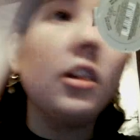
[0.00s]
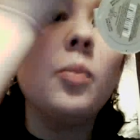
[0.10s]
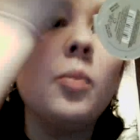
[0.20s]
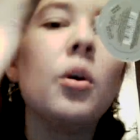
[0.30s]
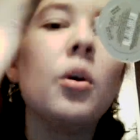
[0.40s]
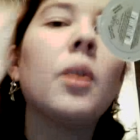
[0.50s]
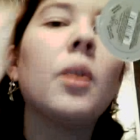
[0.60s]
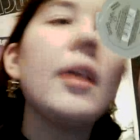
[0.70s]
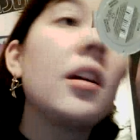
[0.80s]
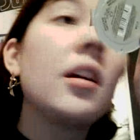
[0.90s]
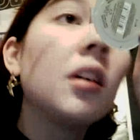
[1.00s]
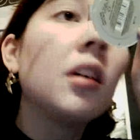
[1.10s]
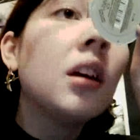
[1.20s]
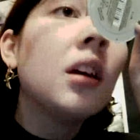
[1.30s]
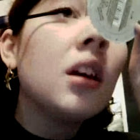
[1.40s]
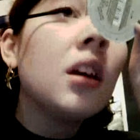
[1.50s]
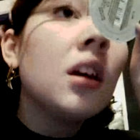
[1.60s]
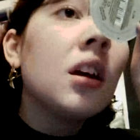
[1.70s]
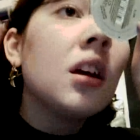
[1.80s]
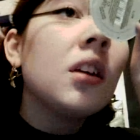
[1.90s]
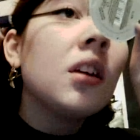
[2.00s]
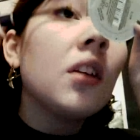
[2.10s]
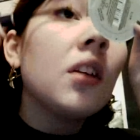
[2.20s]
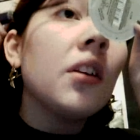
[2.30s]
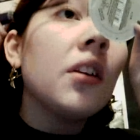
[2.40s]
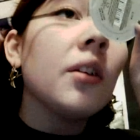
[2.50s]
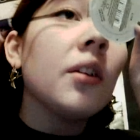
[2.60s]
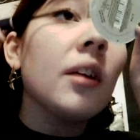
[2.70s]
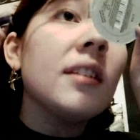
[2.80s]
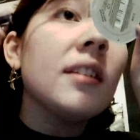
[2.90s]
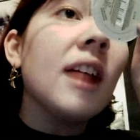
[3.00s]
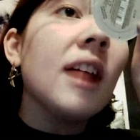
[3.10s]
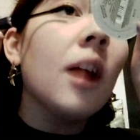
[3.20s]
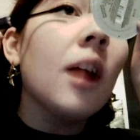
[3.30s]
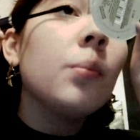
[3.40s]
more awake. So this is a great step.